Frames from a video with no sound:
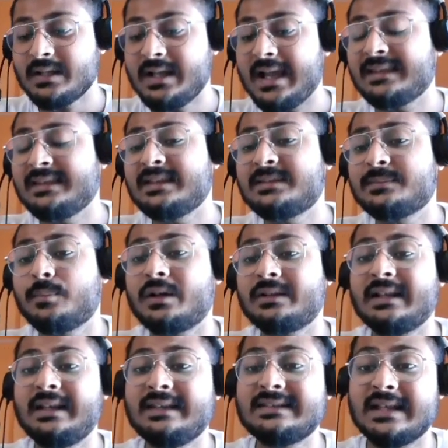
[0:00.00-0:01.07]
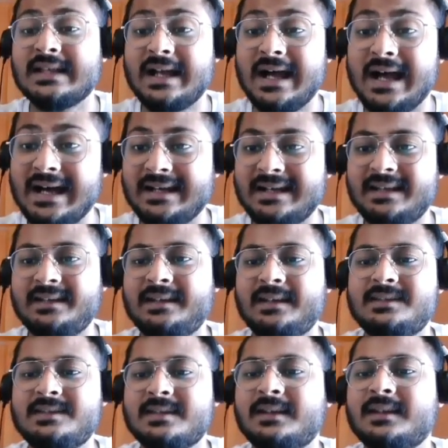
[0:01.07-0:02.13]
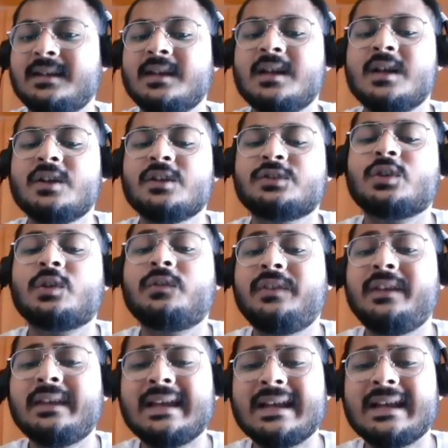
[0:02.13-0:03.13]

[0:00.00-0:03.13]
and this bottle is hard in nature. So we